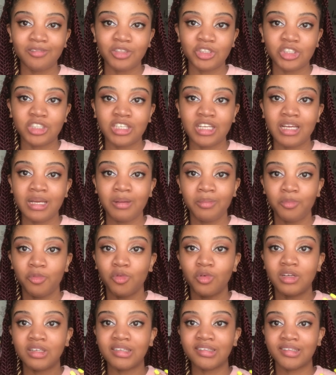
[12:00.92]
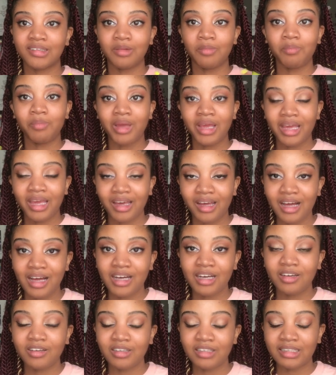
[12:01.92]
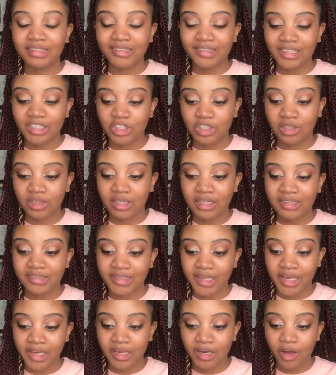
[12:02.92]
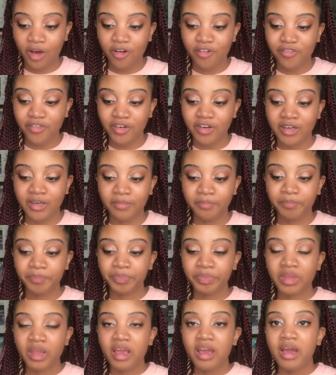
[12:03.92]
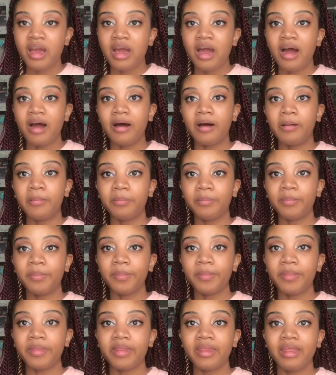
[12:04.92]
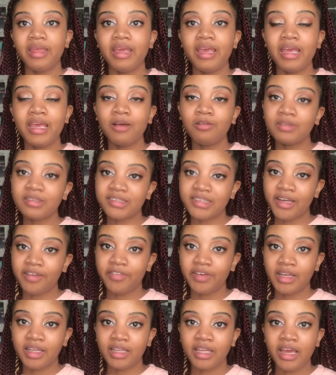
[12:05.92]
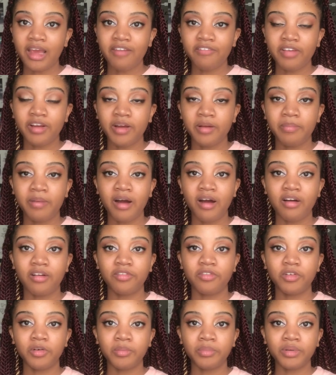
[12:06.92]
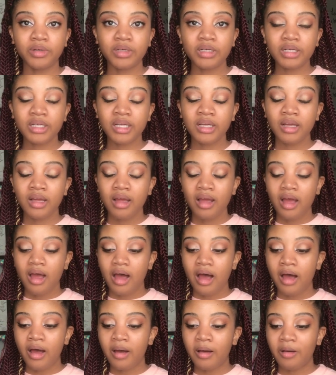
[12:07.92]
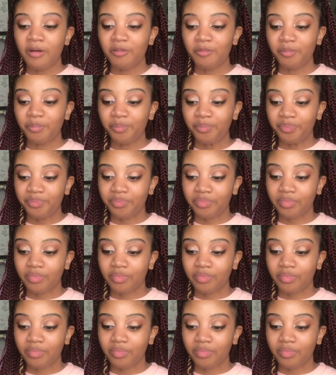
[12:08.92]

regime was being conquered essentially and taken over. And um, it was definitely a very powerful book. Um,